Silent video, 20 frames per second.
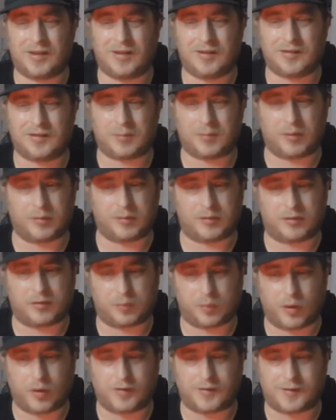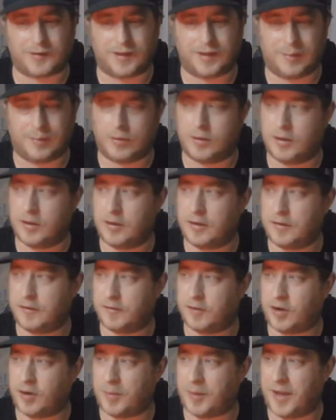Samoan SWAT team,
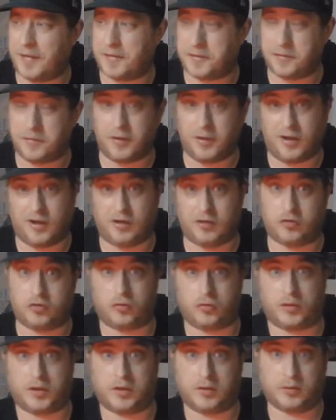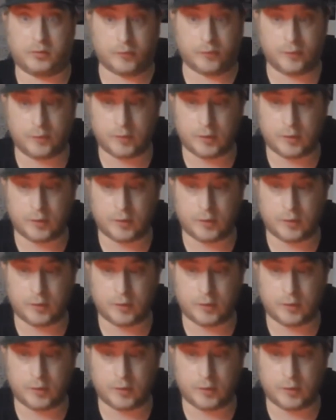far better than the Head Shrinkers.